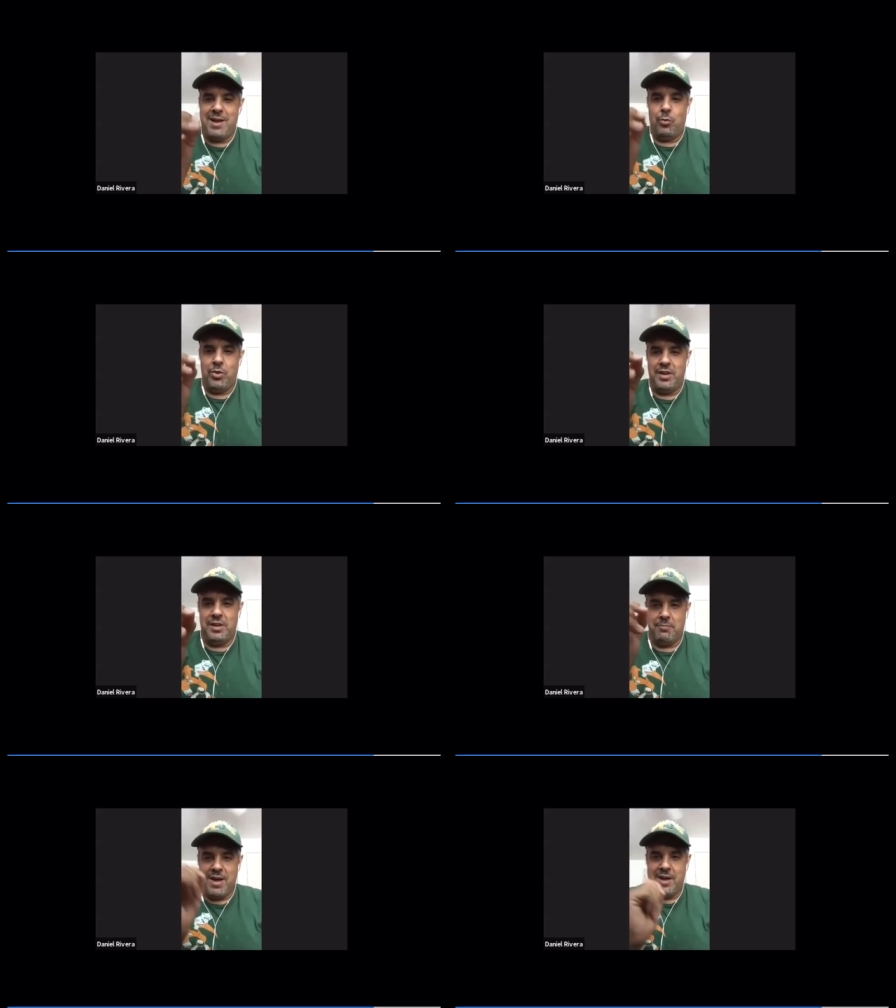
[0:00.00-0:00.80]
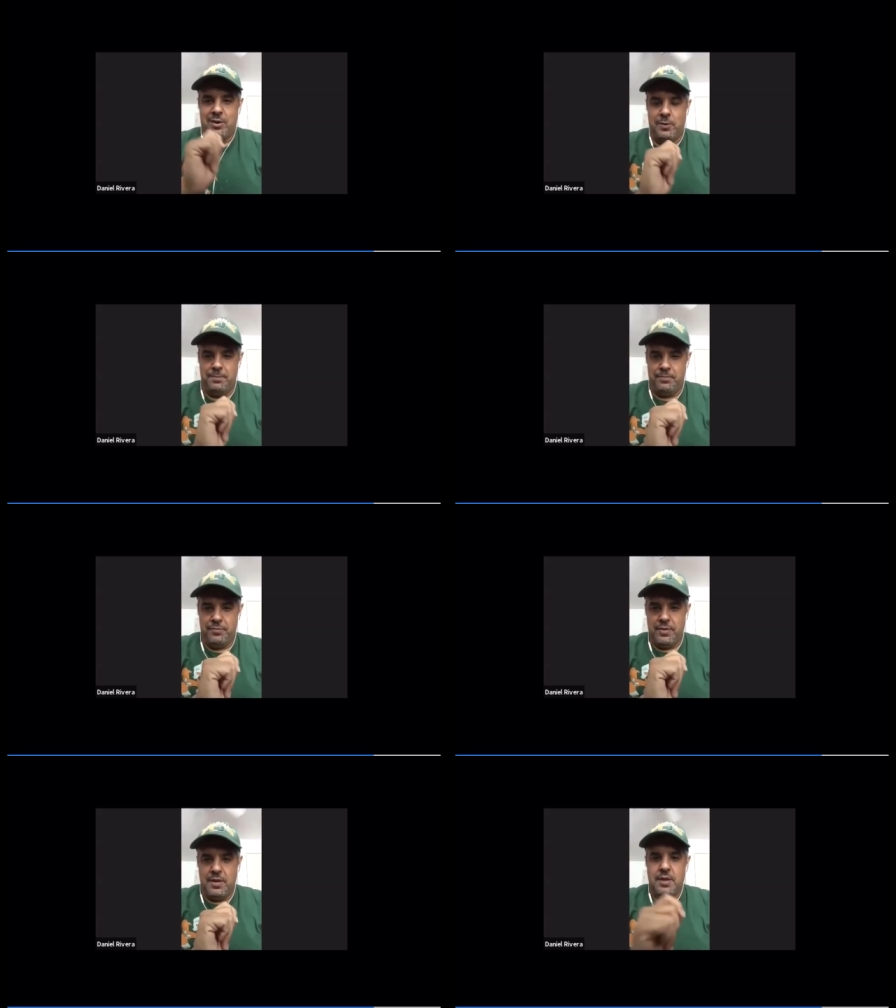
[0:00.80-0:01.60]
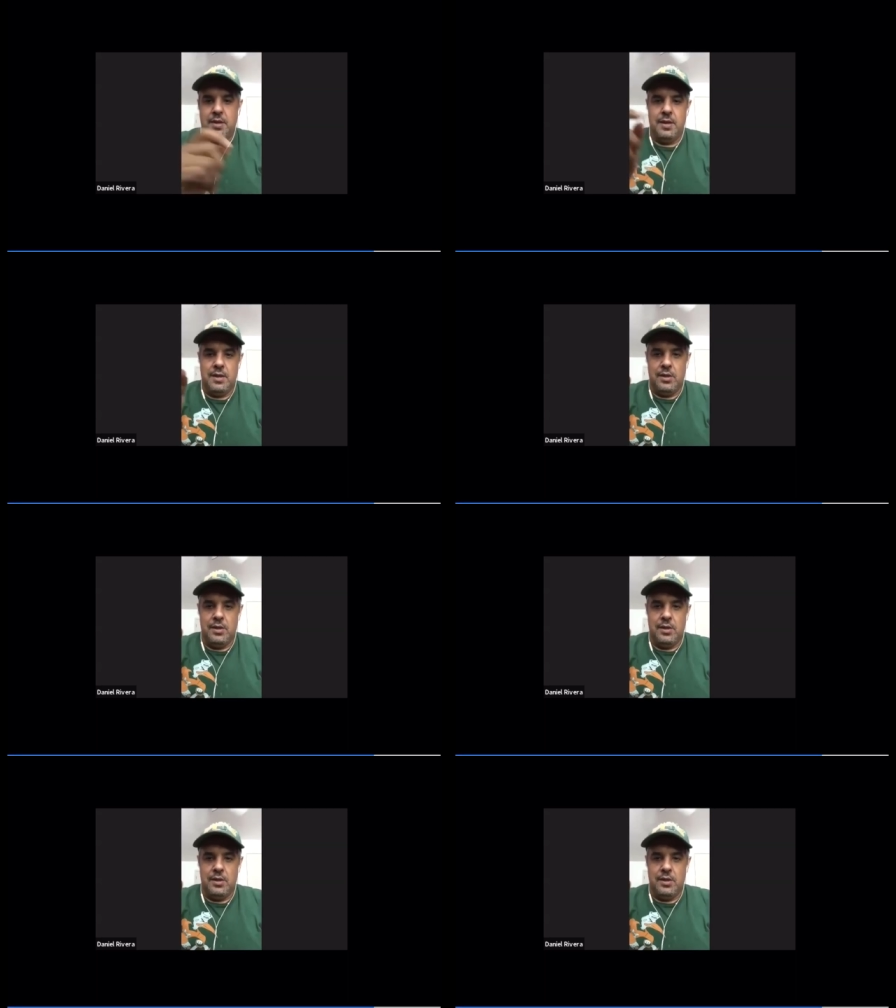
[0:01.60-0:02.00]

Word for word: within the battle. Yeah, I